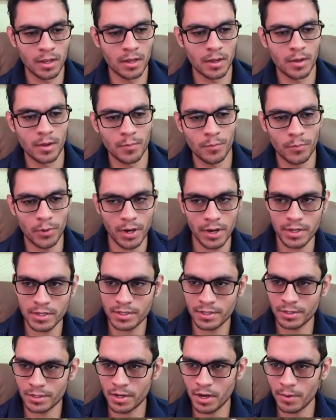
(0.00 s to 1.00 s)

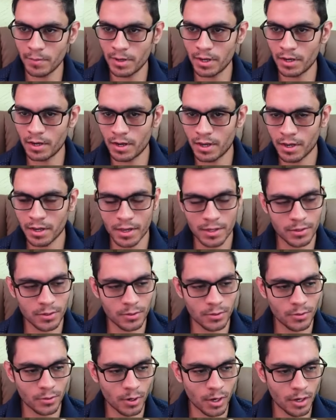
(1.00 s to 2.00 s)
Please comment, like, and
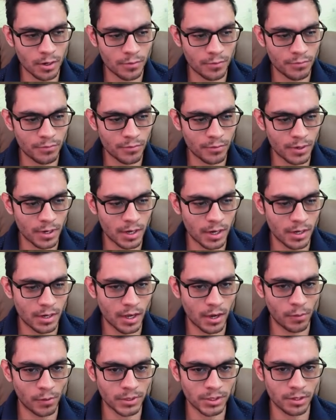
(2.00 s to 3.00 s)
subscribe. And I
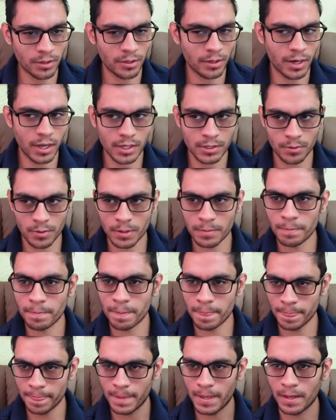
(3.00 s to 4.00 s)
will see you in the next one.
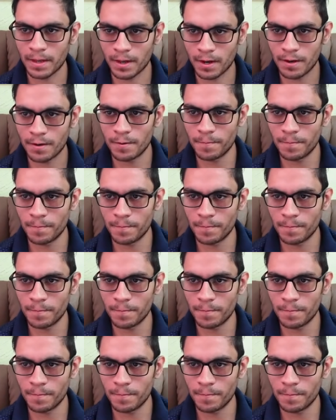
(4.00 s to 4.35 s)
Take care.